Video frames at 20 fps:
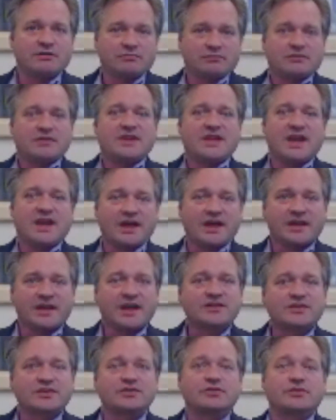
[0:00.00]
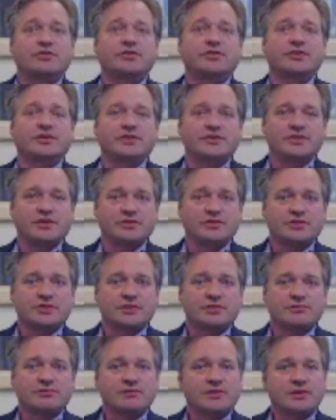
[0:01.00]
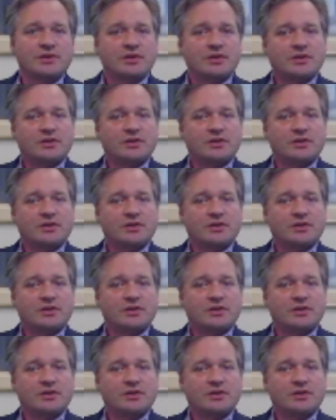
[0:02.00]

when, that's a shoulder dystocia,